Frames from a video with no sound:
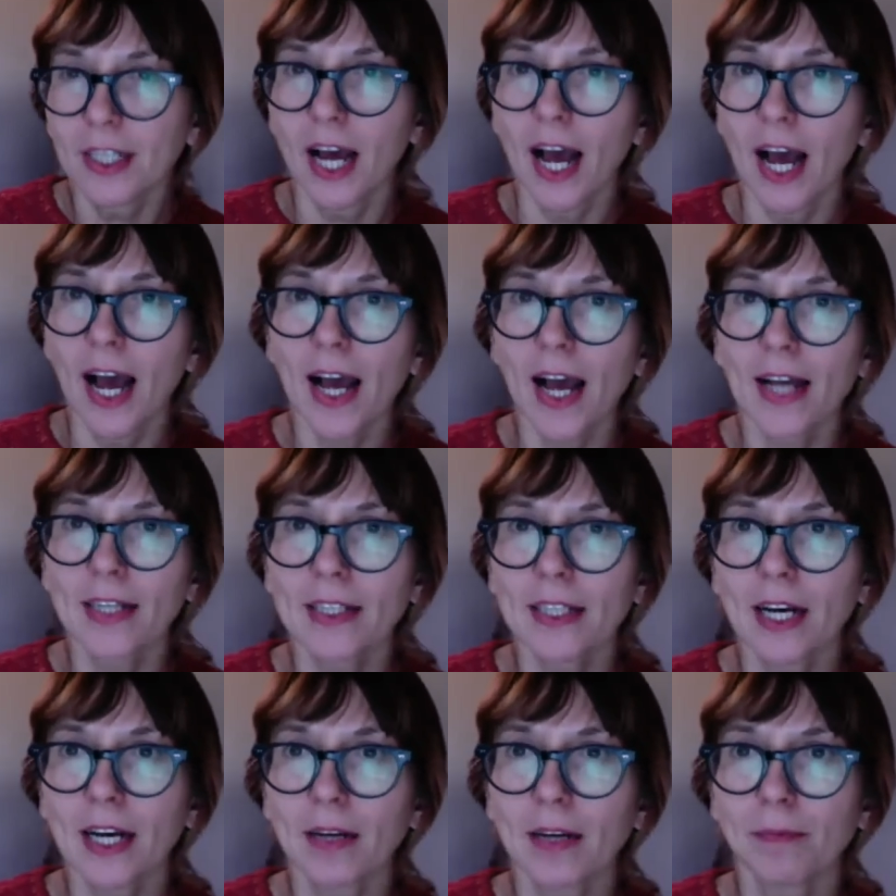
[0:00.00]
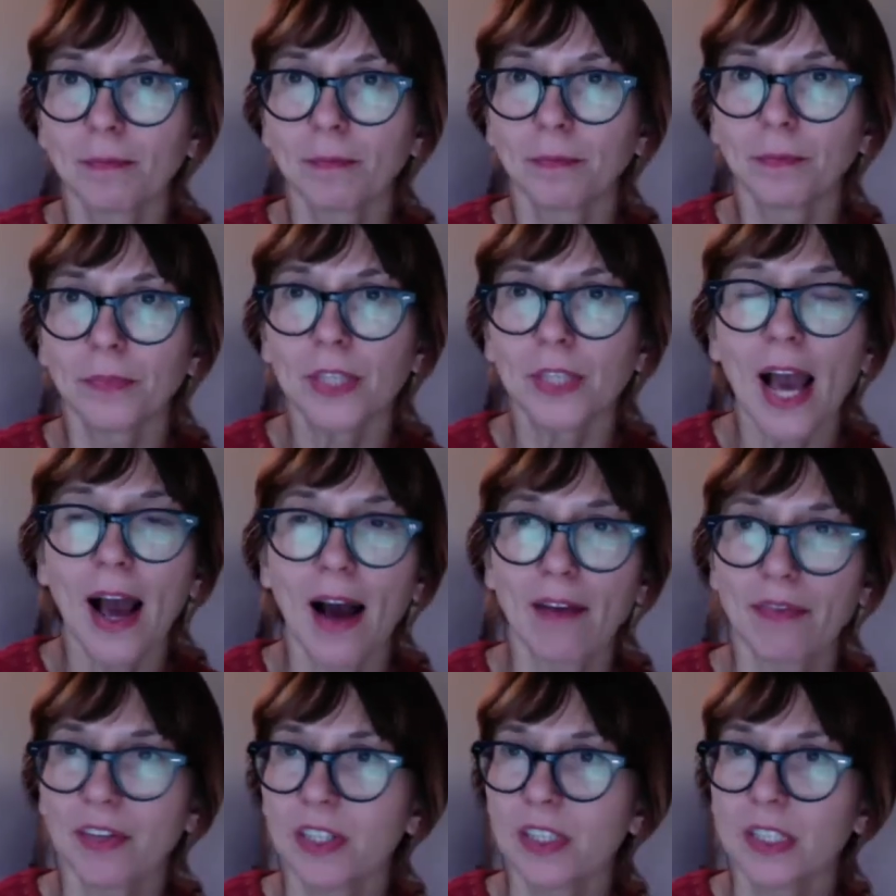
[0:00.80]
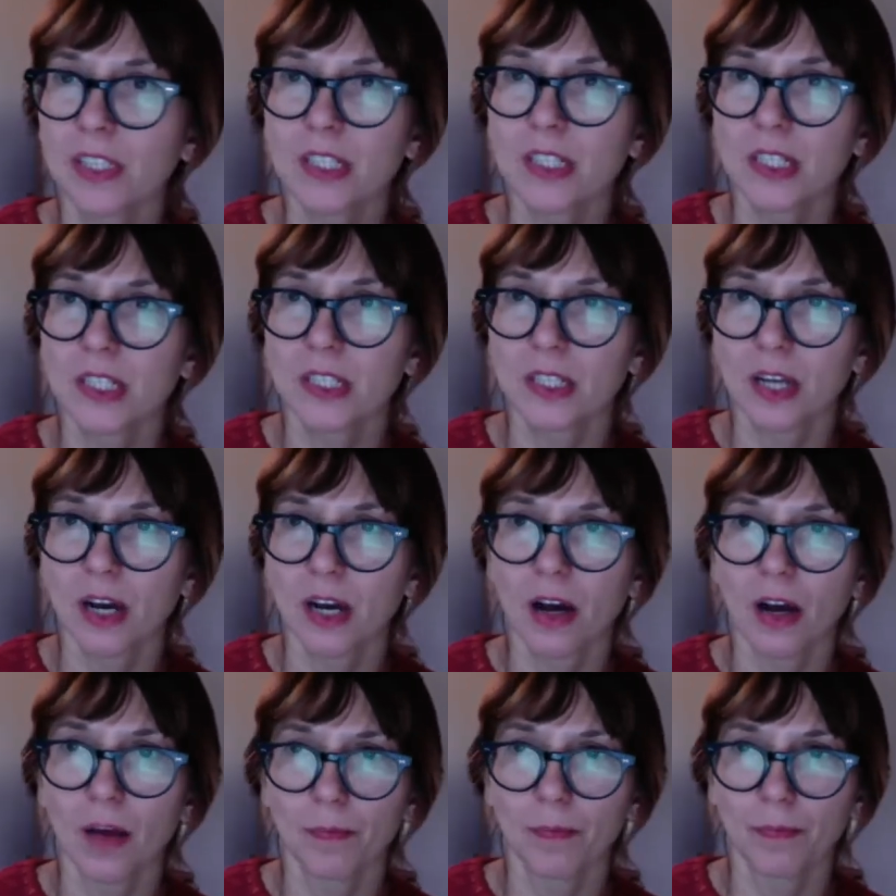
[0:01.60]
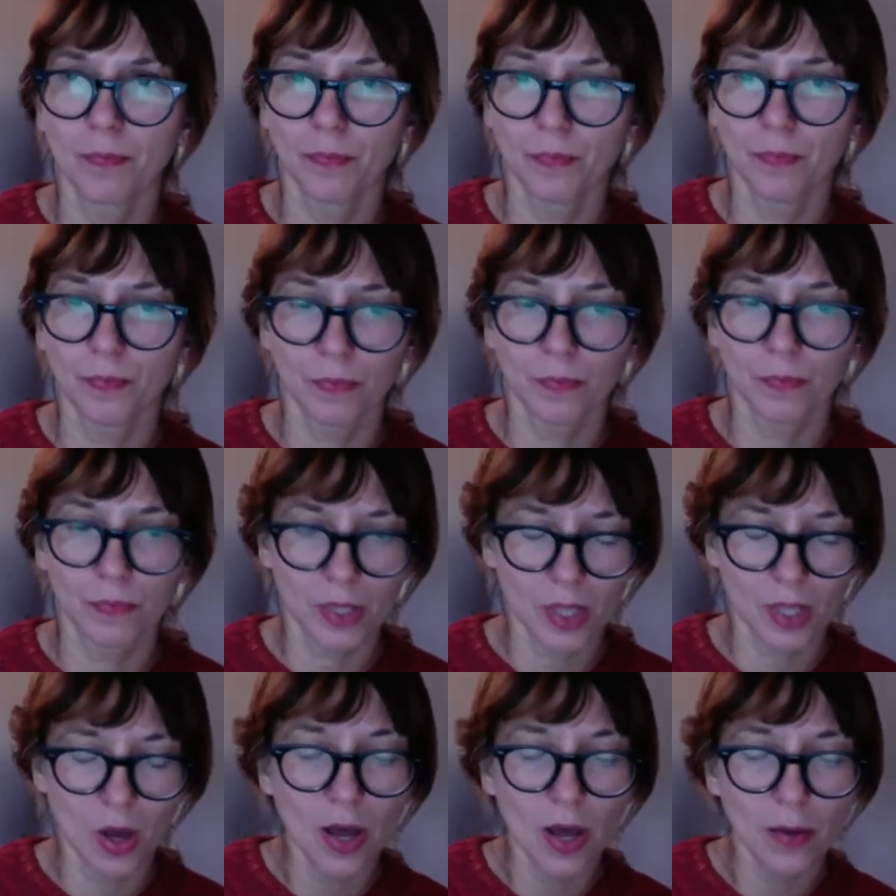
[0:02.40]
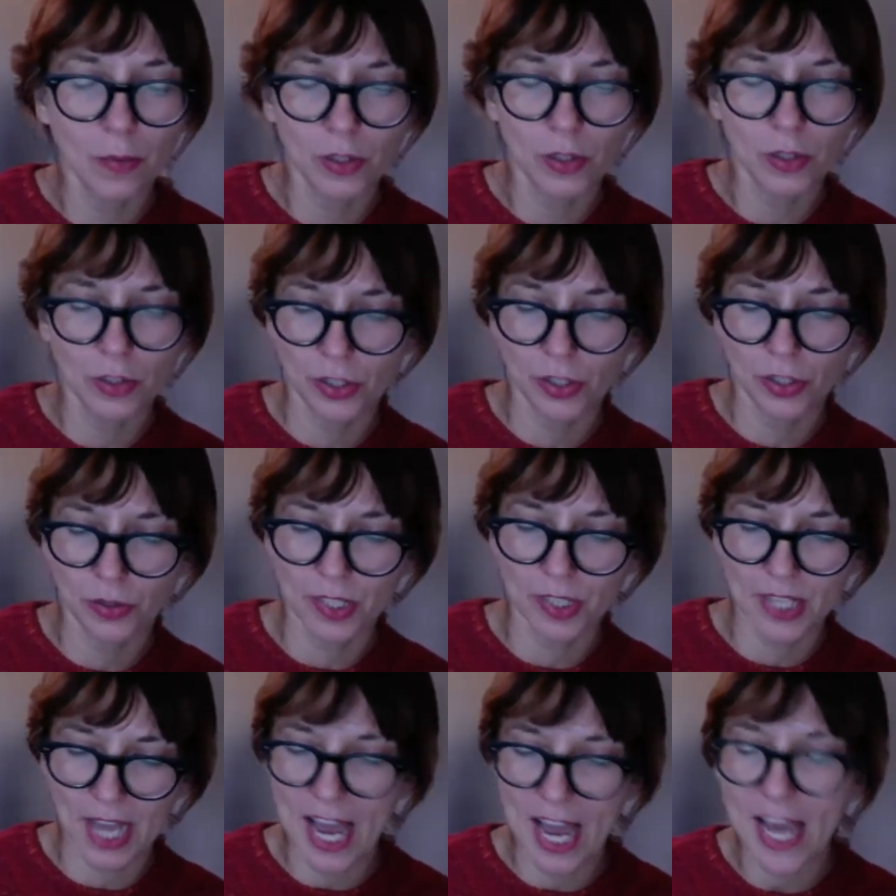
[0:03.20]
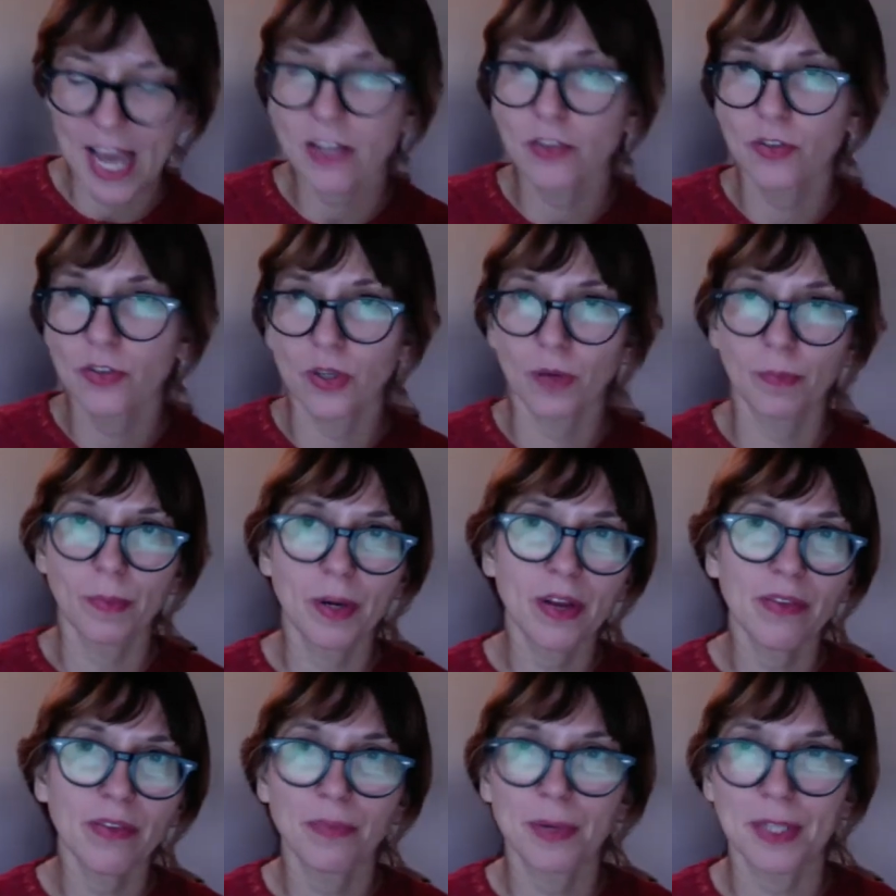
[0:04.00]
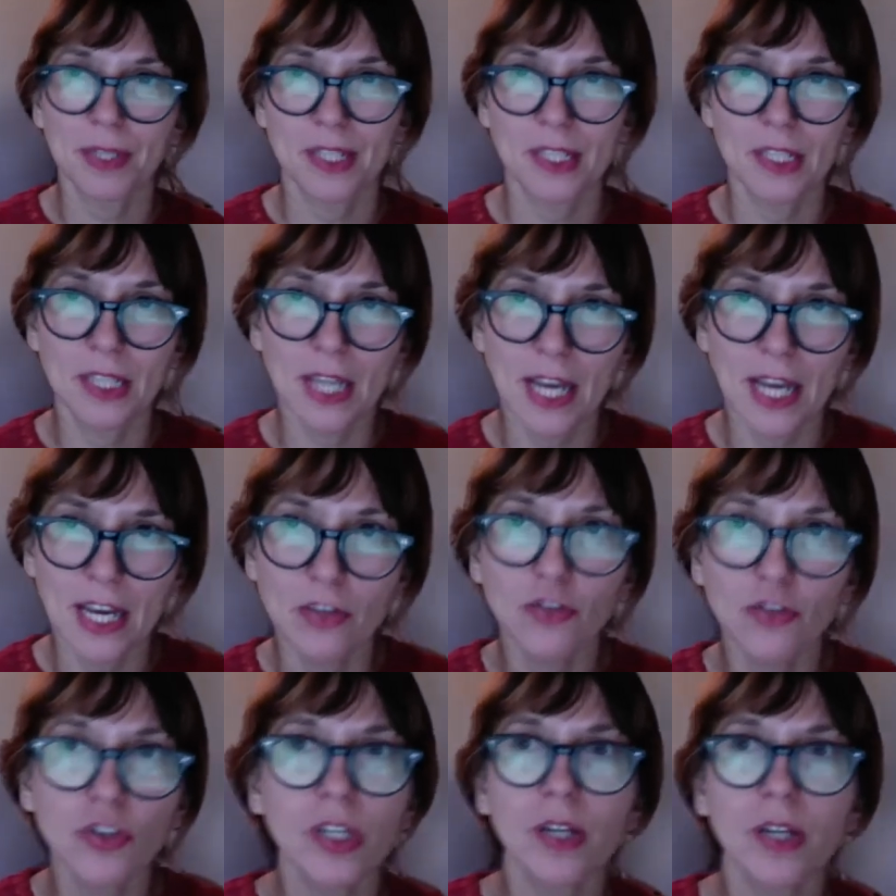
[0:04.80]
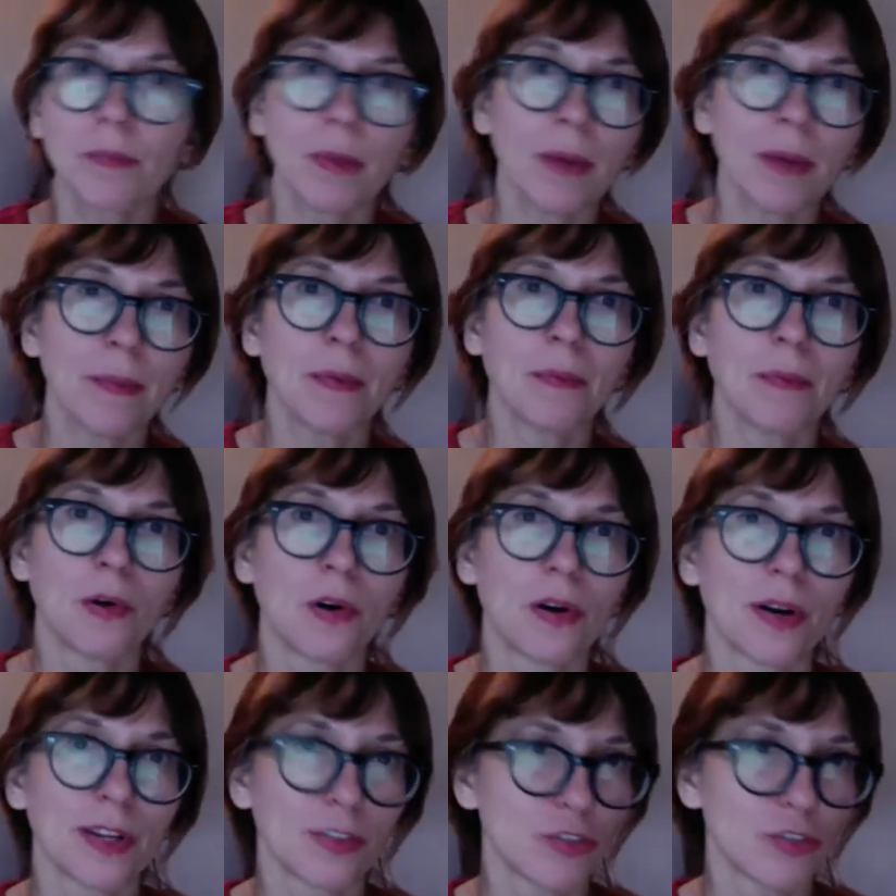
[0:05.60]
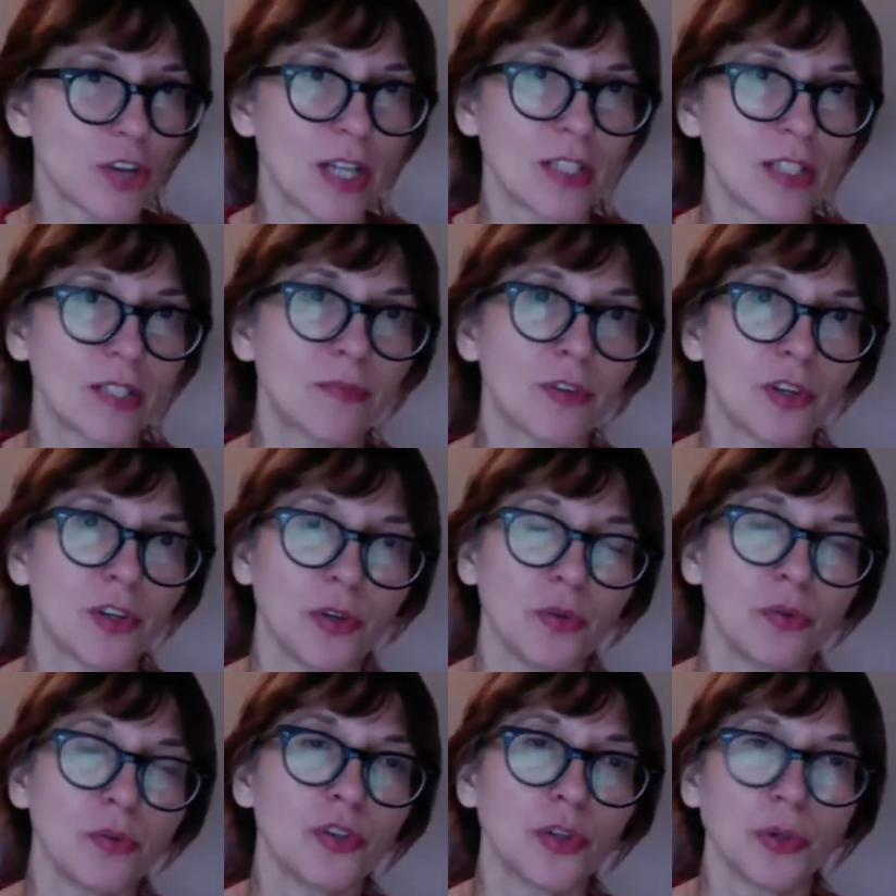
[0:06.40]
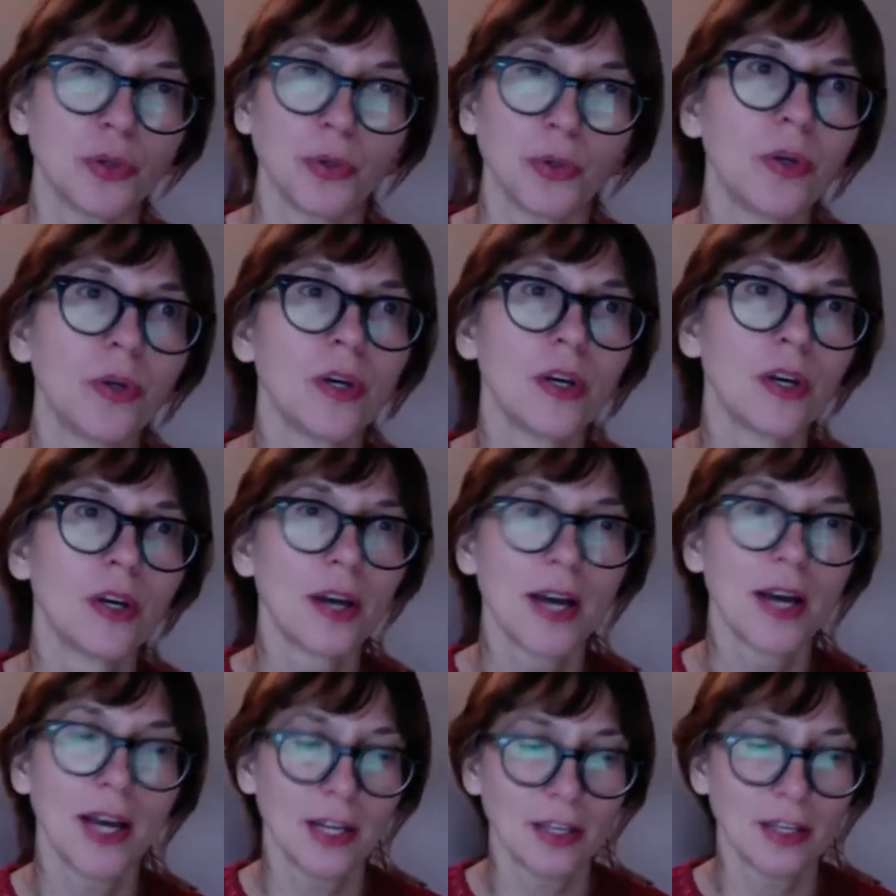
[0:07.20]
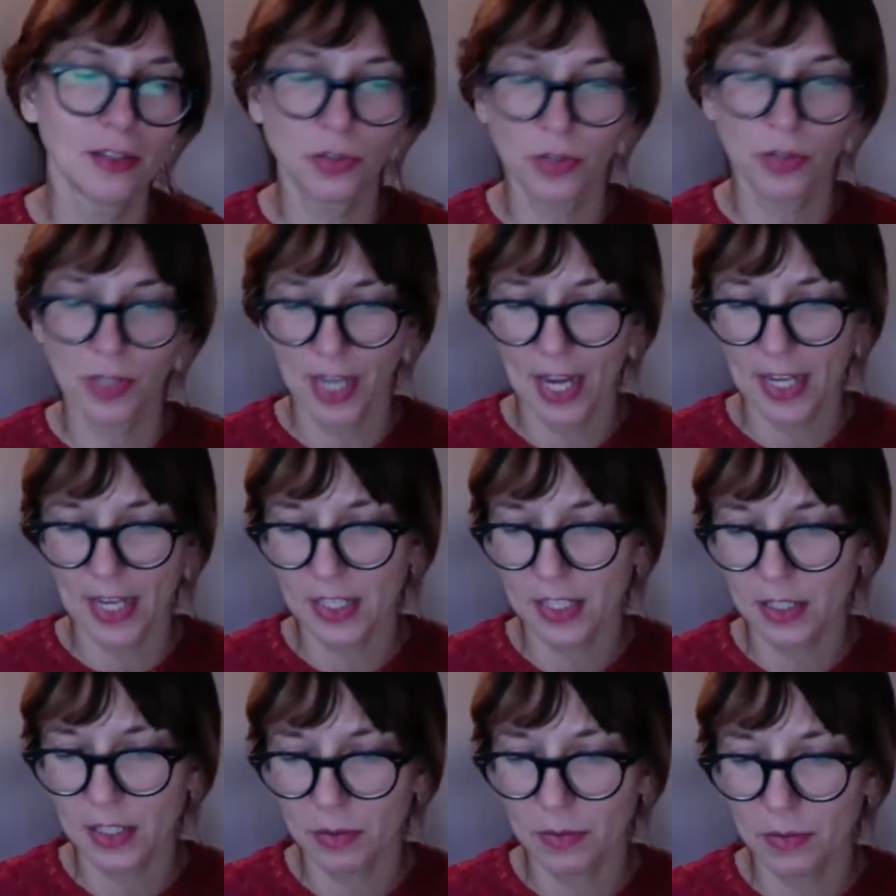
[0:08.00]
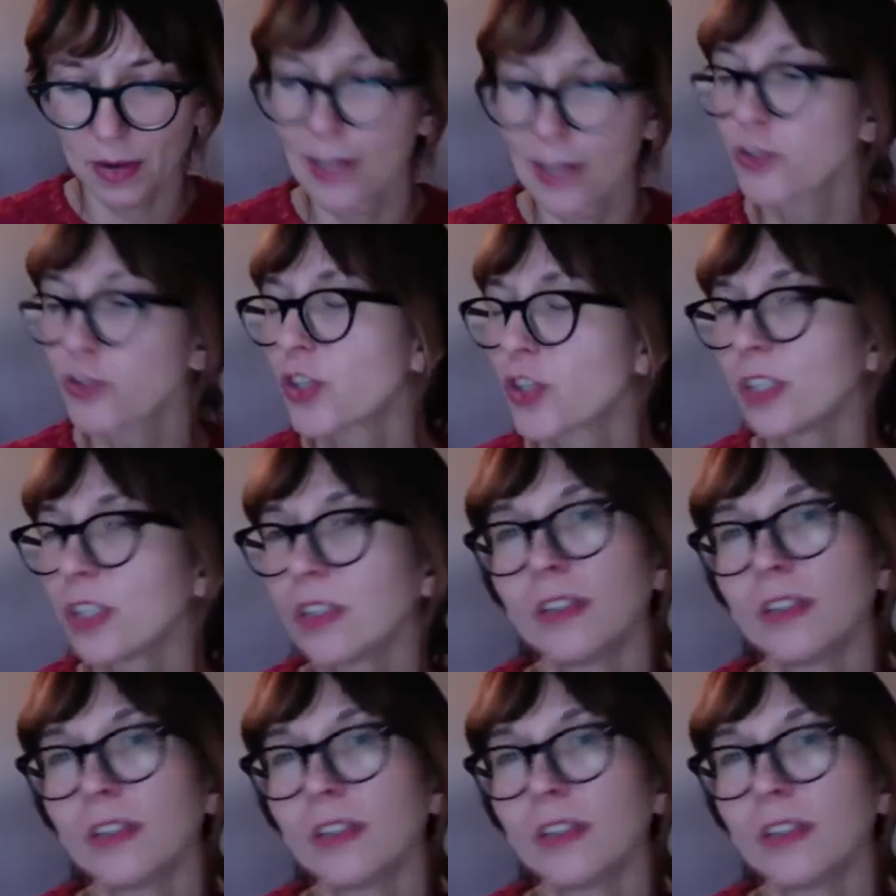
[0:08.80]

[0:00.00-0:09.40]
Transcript: And yeah, I think this is all I wanted to say. So brief presentation and maybe more a chance for you to ask question.